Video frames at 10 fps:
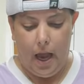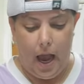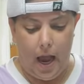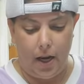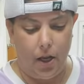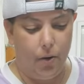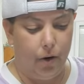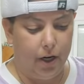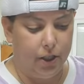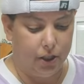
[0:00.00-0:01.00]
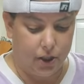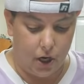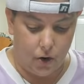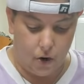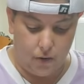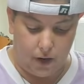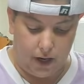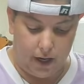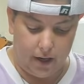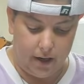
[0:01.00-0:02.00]
And you want to just go over
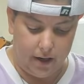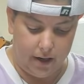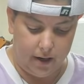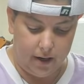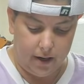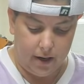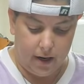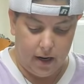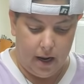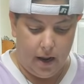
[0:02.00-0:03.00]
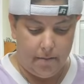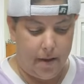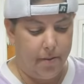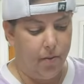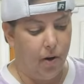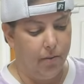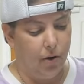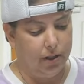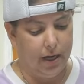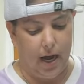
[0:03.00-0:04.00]
it maybe one
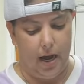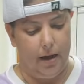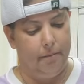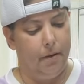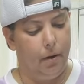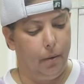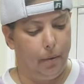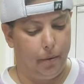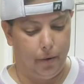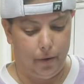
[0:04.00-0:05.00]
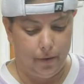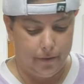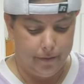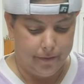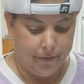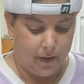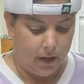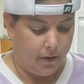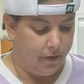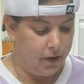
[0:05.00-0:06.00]
more time
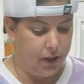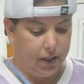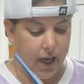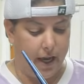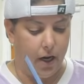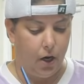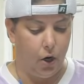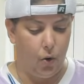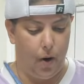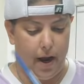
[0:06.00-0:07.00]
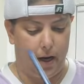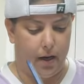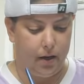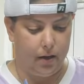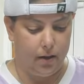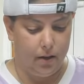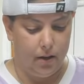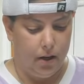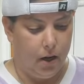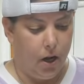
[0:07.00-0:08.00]
for just like quick,
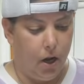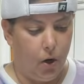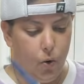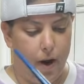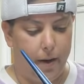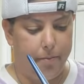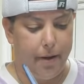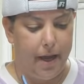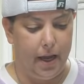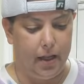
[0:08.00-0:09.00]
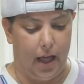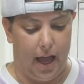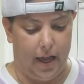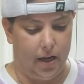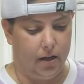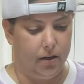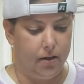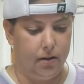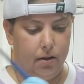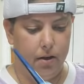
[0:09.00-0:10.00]
big, like,
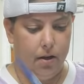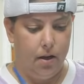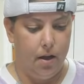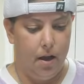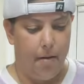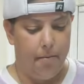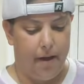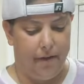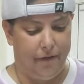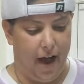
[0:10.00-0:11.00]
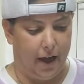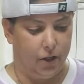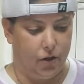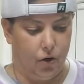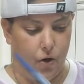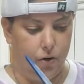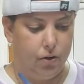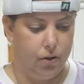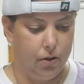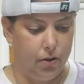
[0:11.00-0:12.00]
big fat
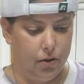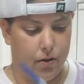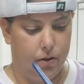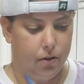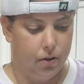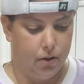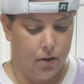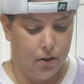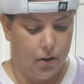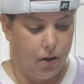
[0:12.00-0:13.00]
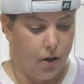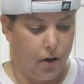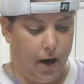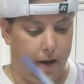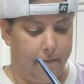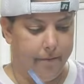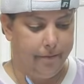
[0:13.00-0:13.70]
strokes. Okay?